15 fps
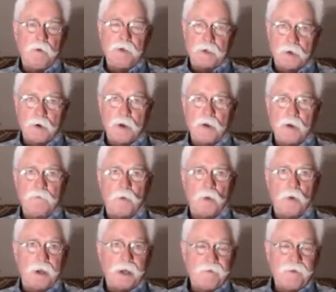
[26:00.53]
They're just
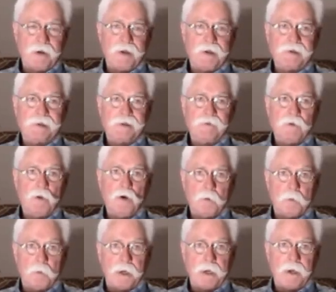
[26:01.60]
looking for evidence of
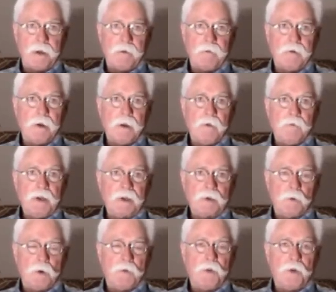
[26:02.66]
law breaking.
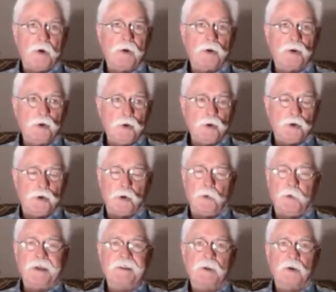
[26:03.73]
That's what they're
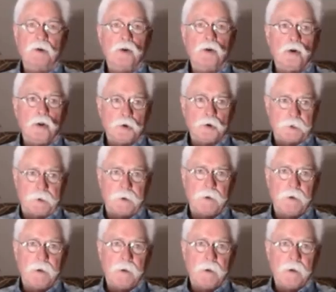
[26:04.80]
attuned to. That's their
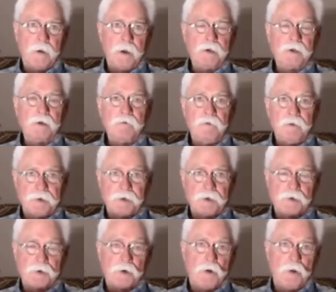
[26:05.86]
culture. It's a
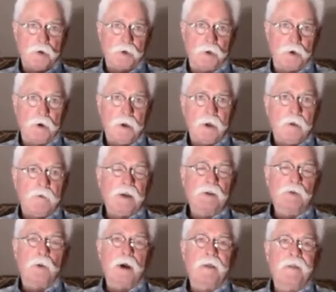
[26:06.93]
vicious culture.
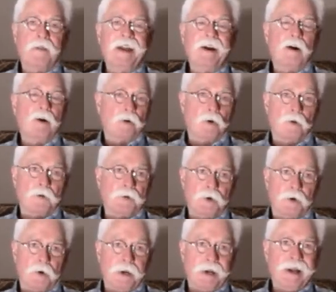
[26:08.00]
That's why they aren't on
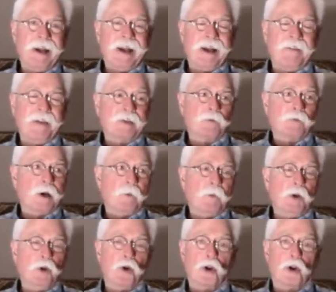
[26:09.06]
the jury, and that's
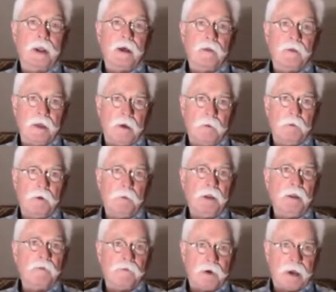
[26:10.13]
why we don't allow
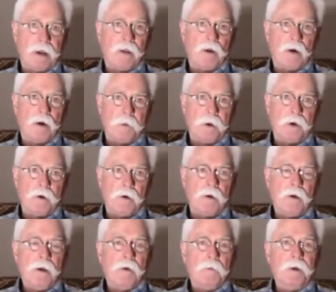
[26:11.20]
them to be the final
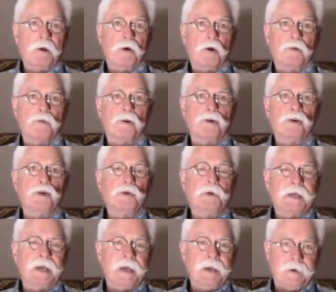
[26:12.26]
arbiter, because they're
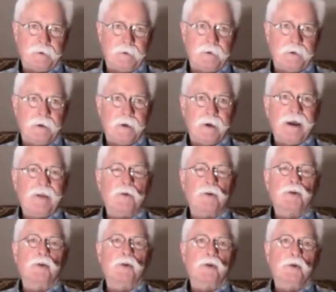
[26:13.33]
too tainted
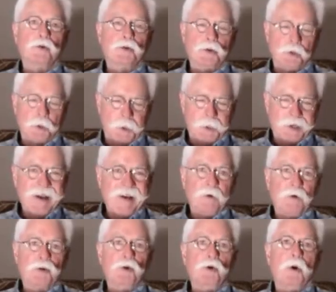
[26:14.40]
and they're too used to it.
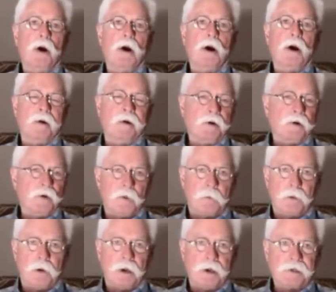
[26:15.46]
They're too
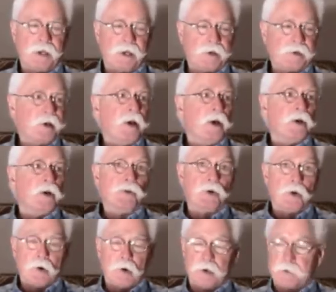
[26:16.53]
hardened to the process.
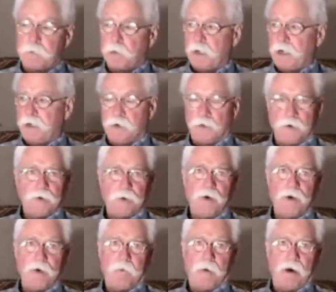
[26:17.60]
Jurors bring to the
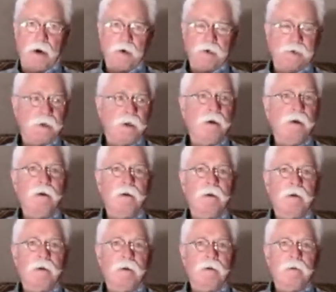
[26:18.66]
jury box
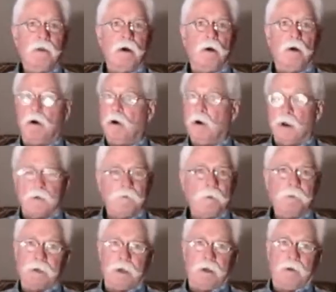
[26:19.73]

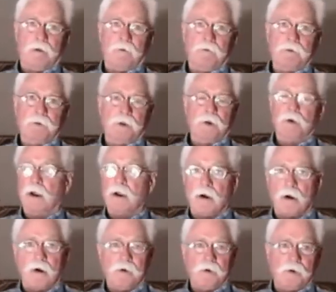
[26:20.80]
all of themselves. They're
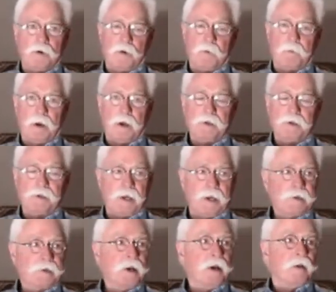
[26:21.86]
not hardened to the
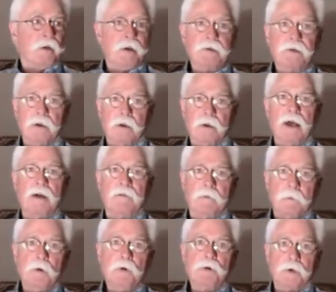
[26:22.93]
process. They still
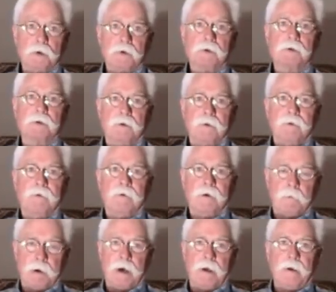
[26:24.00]
have emotions
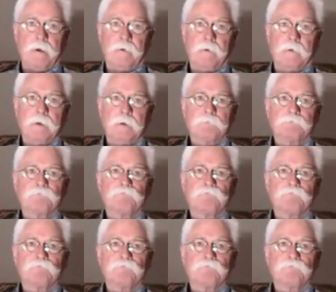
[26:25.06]
about it.